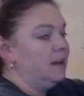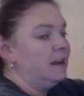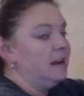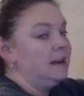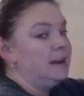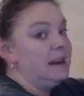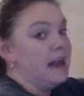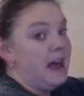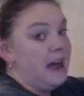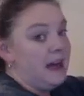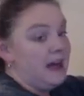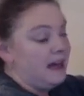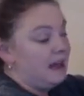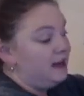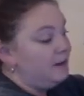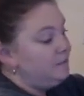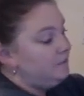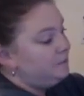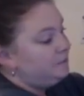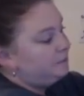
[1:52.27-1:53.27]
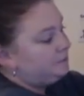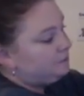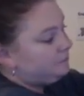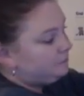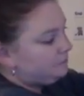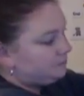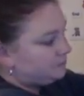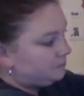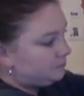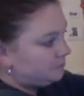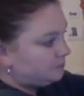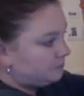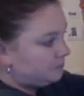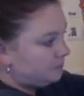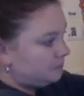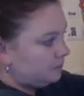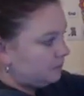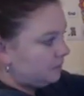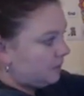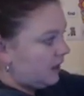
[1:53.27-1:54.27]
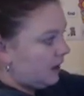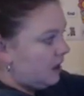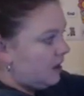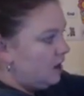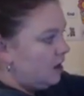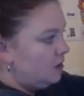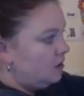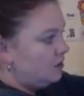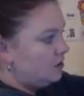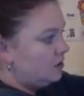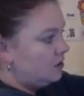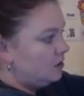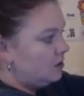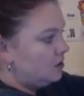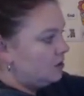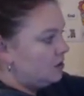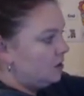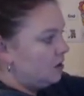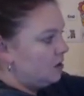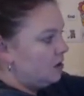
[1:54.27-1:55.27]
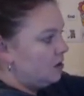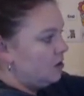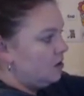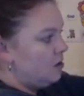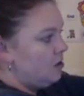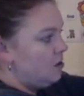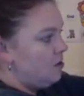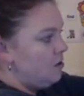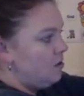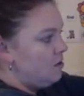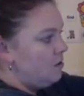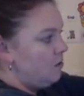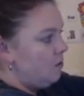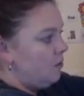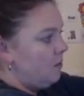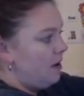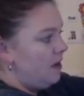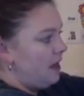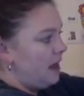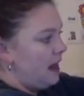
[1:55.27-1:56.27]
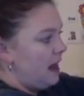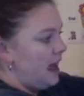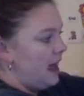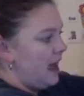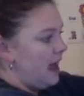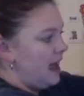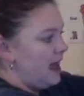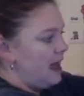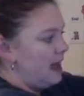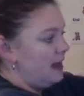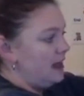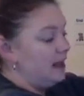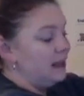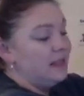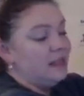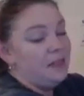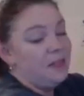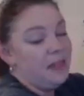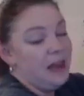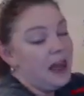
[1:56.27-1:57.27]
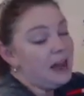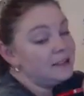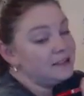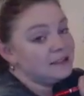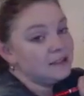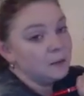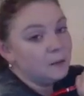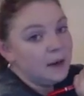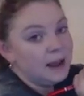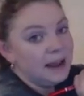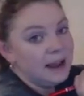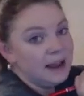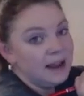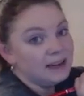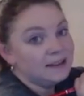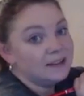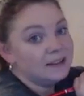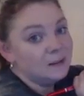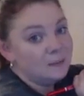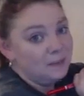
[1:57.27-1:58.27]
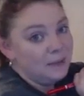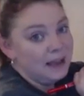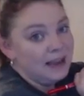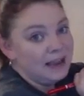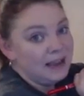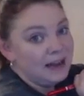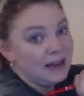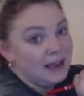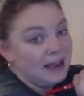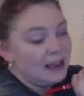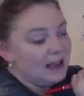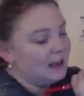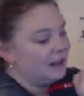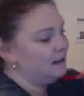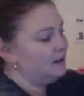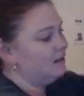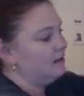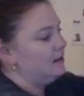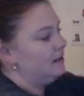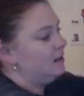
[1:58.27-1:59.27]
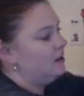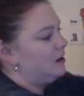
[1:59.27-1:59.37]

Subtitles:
9. Circle with a line. That's the way to make a 9.